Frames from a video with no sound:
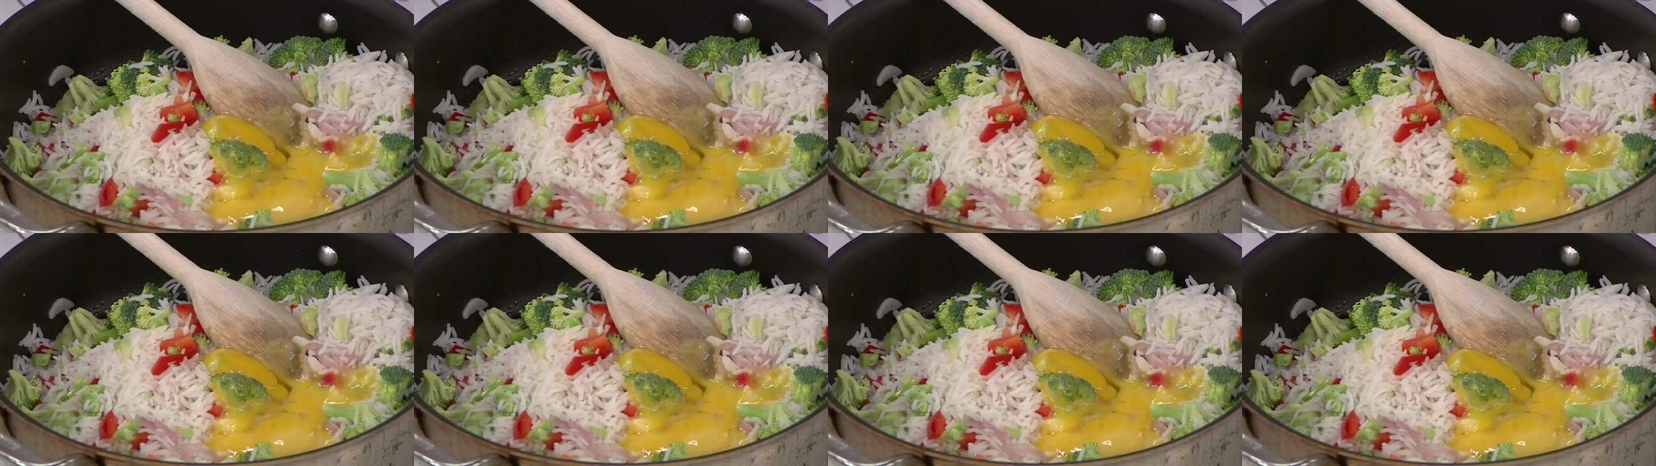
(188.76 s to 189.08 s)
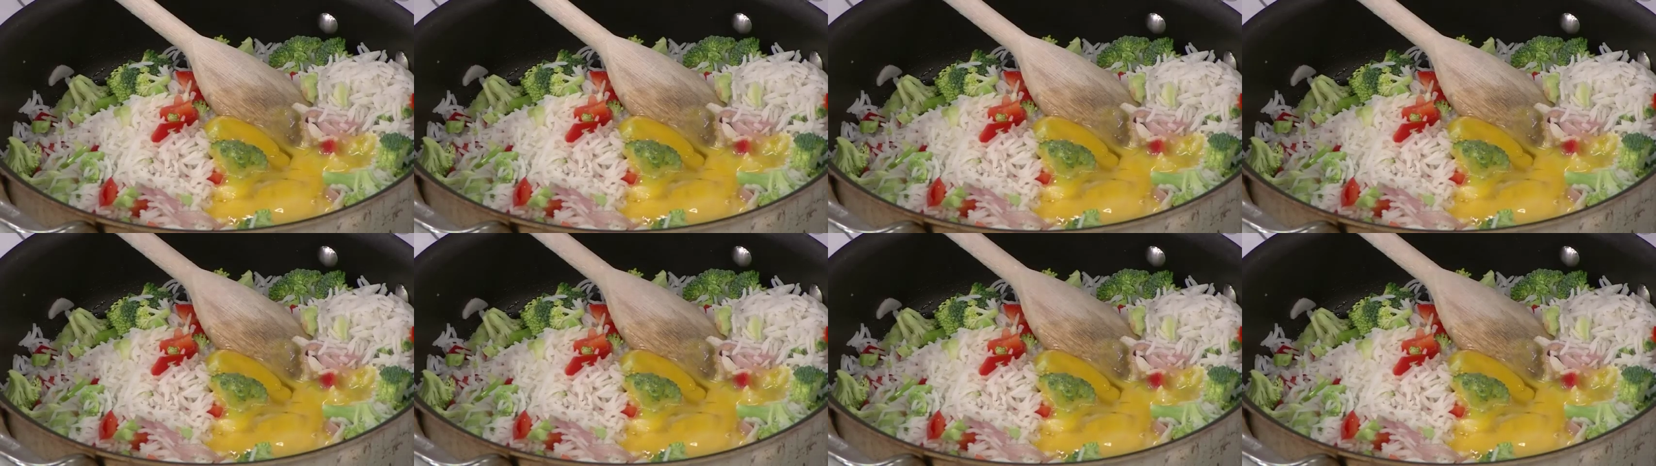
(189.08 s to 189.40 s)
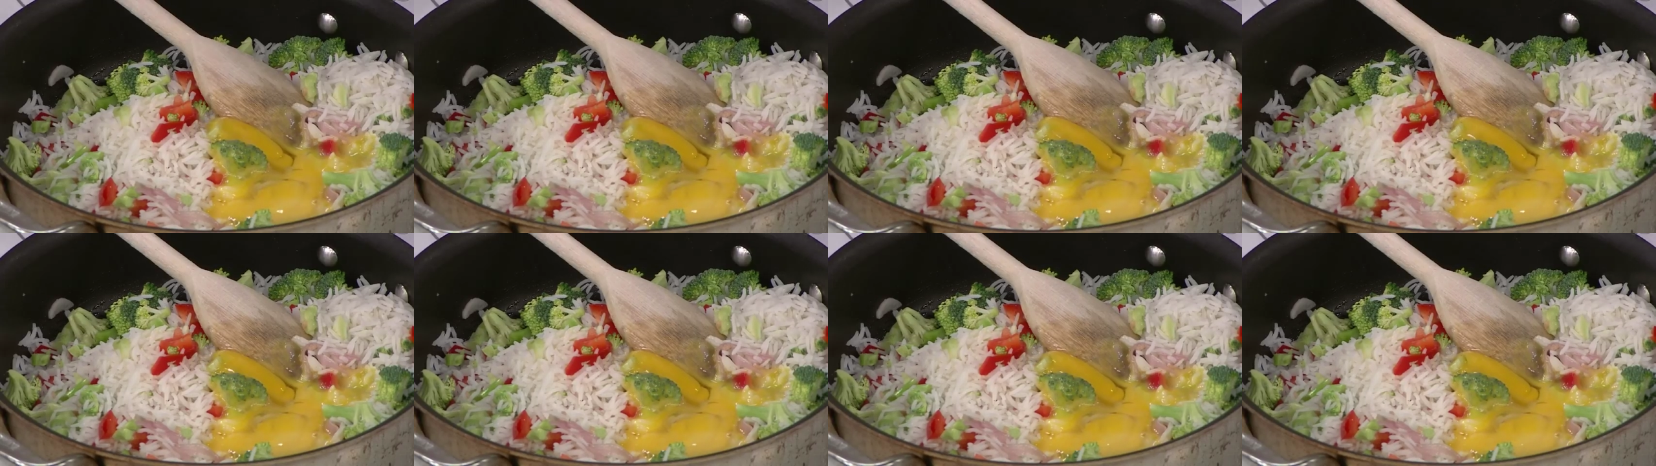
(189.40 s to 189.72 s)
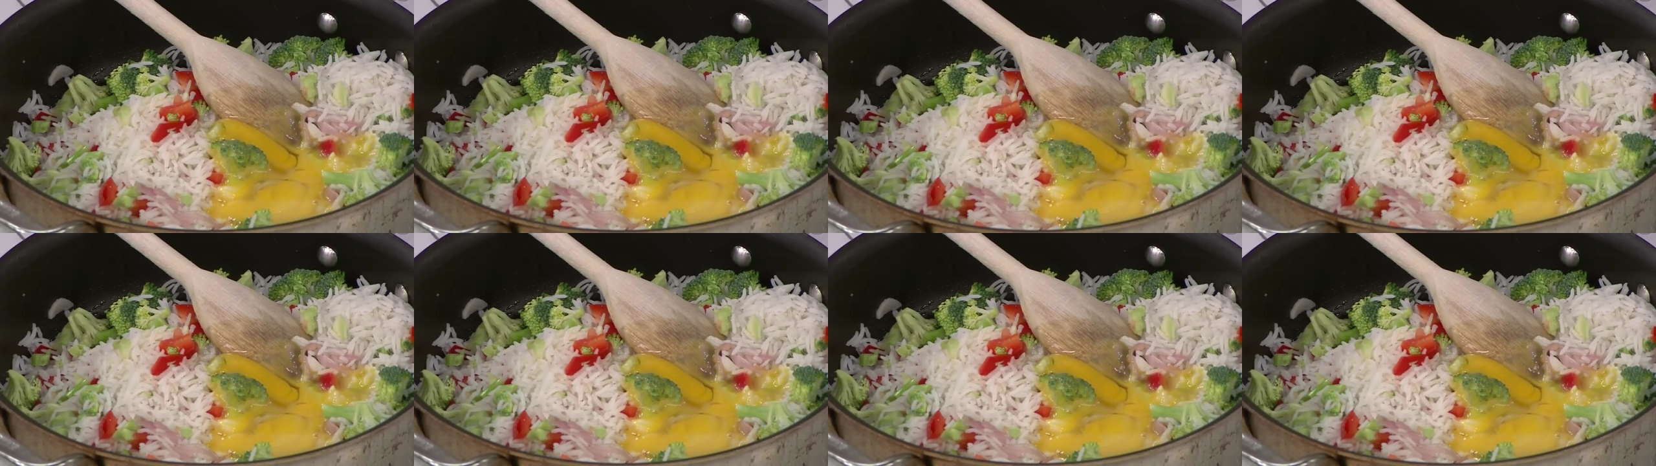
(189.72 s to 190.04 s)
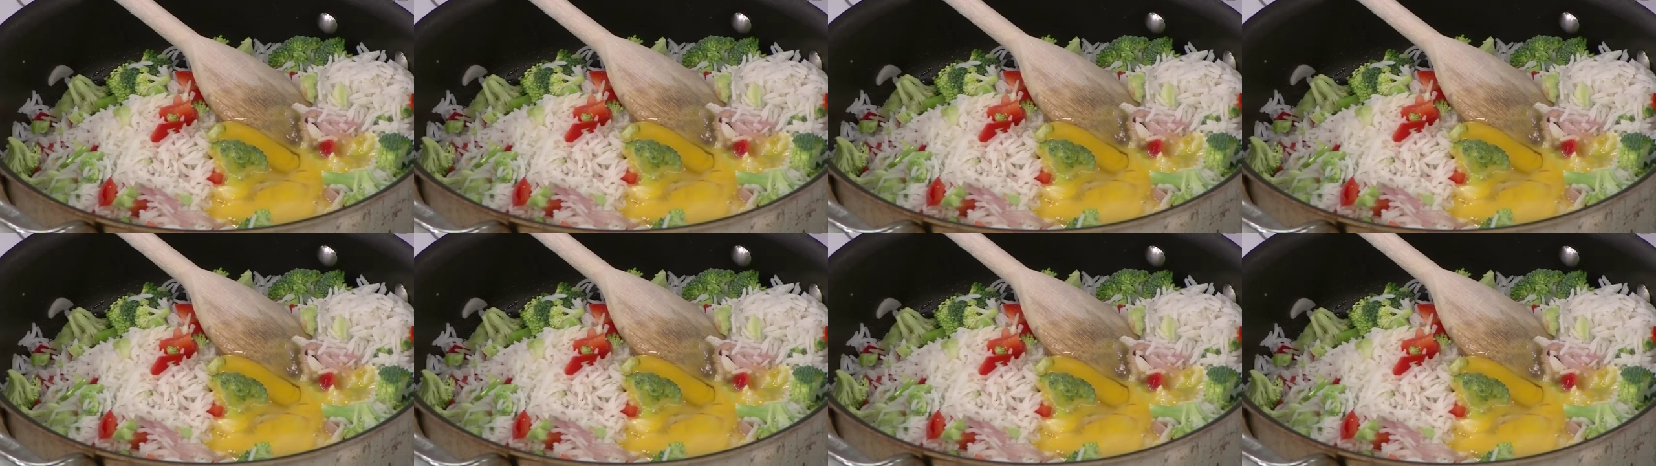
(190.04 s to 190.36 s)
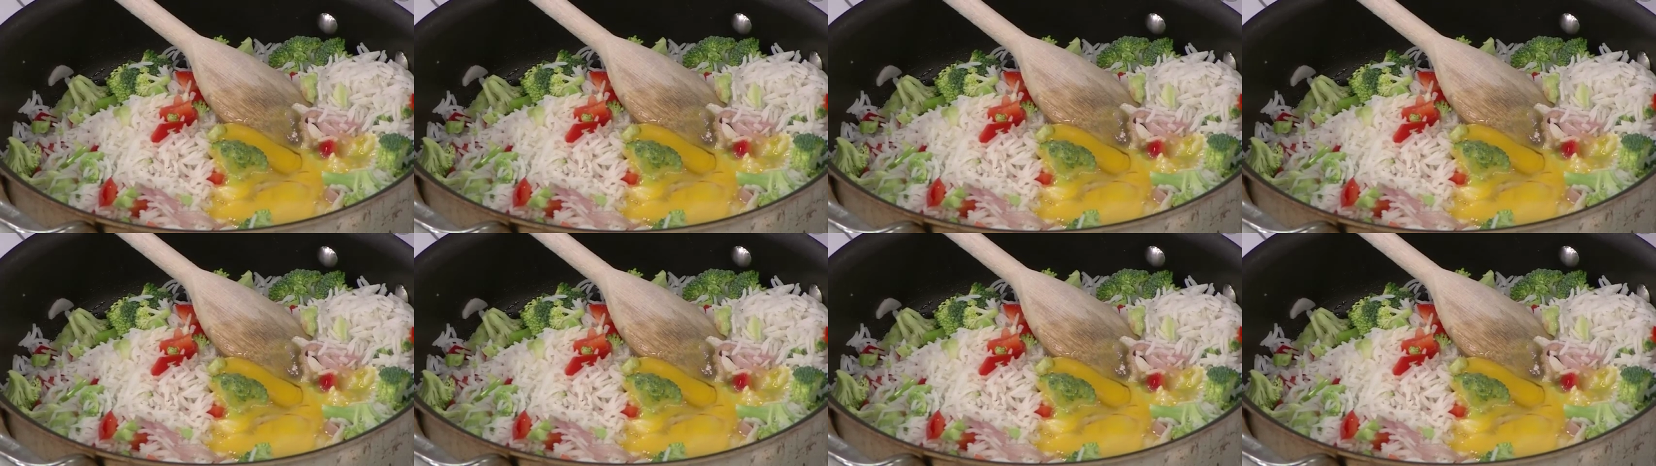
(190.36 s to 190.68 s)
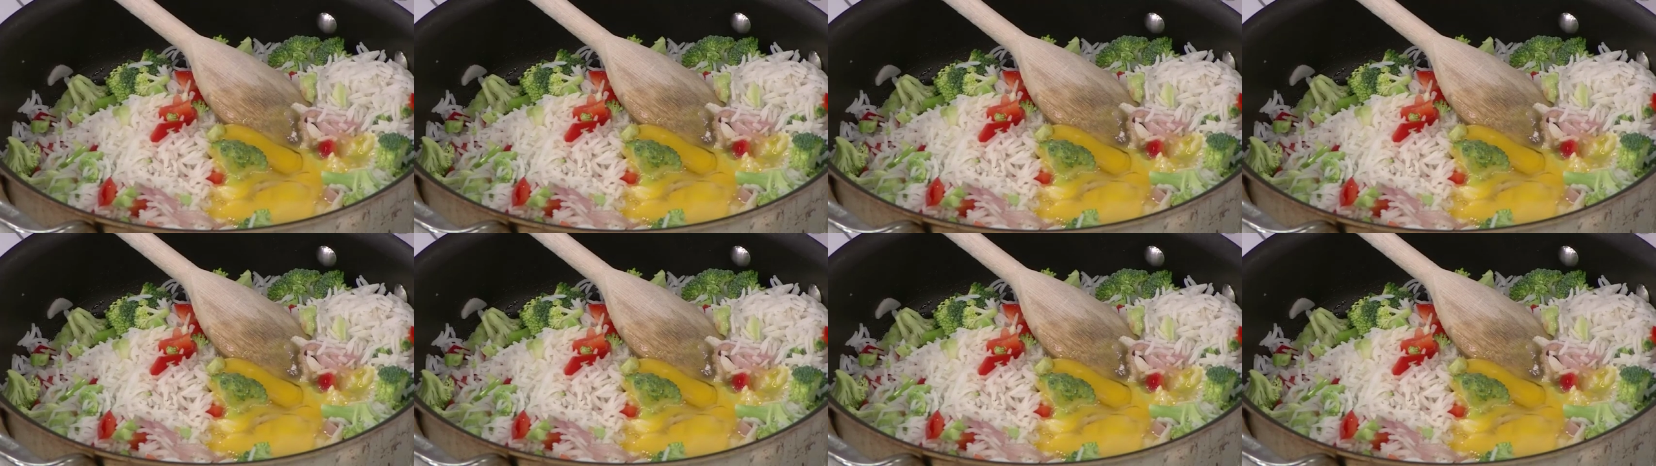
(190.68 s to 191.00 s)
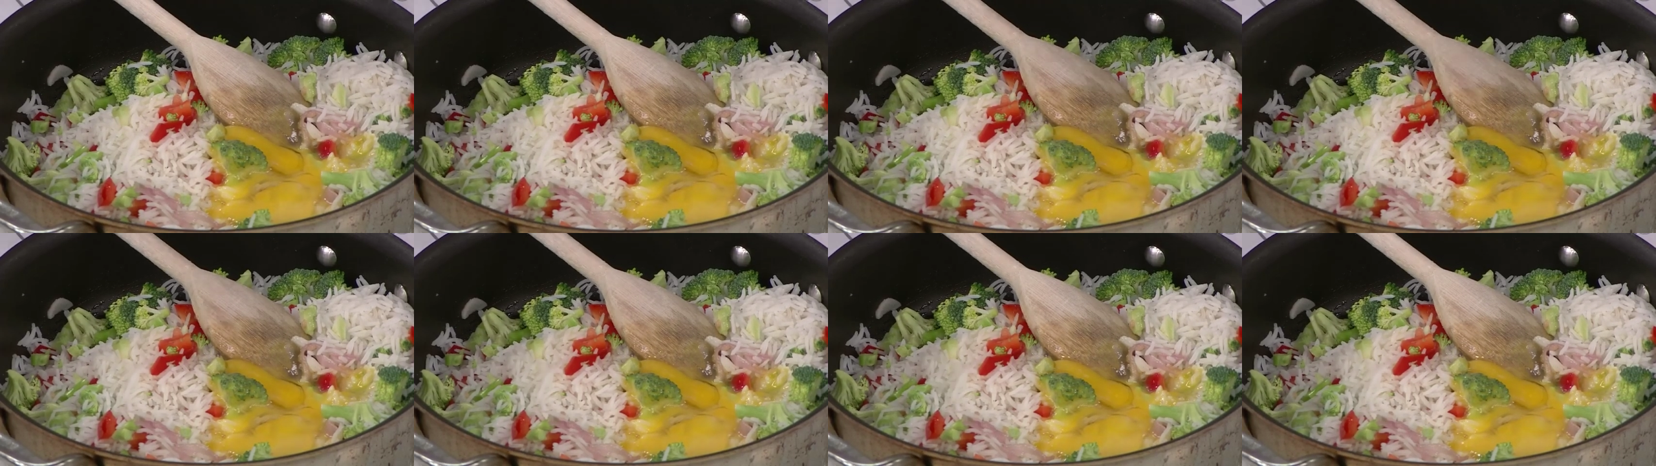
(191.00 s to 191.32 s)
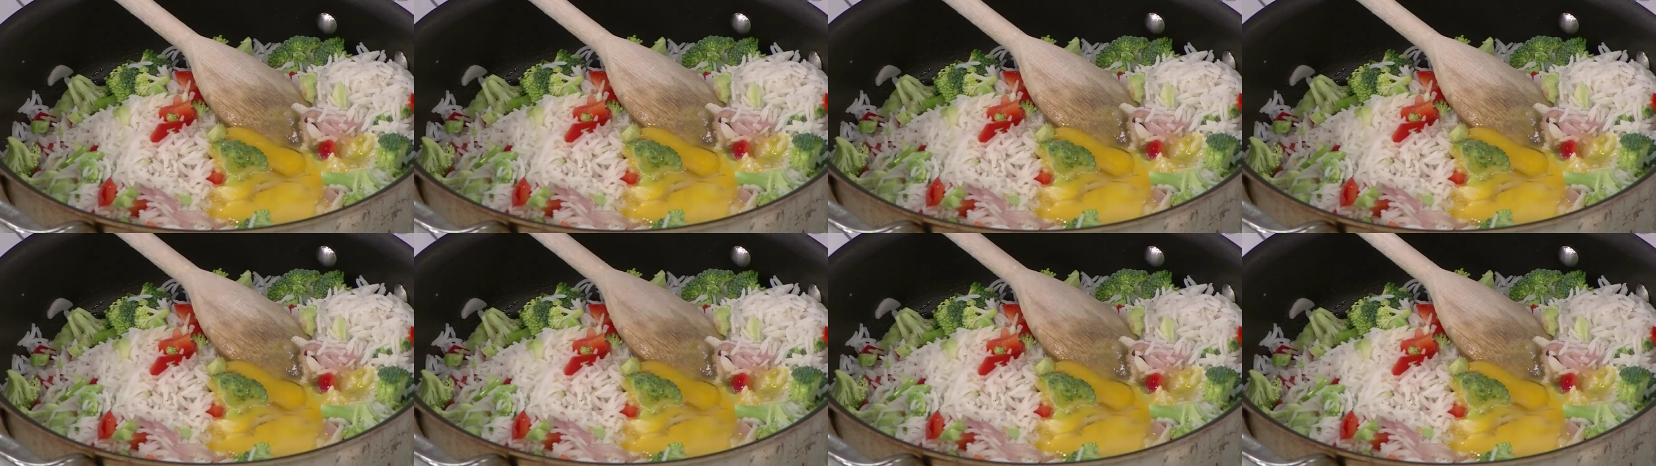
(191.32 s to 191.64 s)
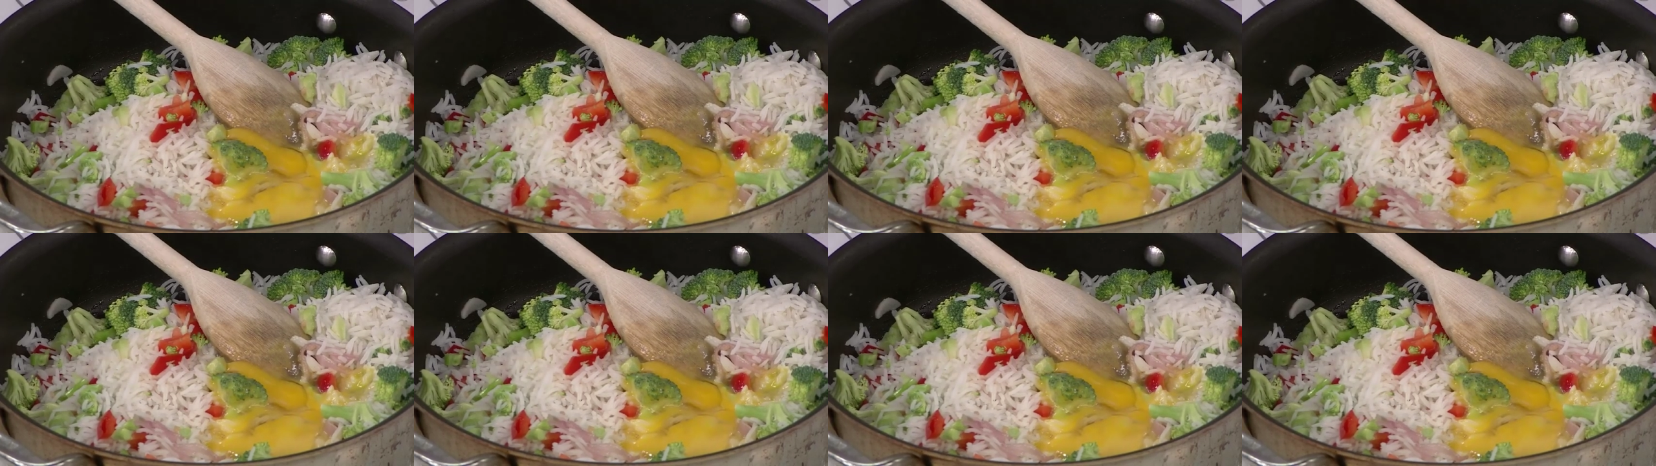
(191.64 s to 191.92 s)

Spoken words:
Nobody's mouth can be seen.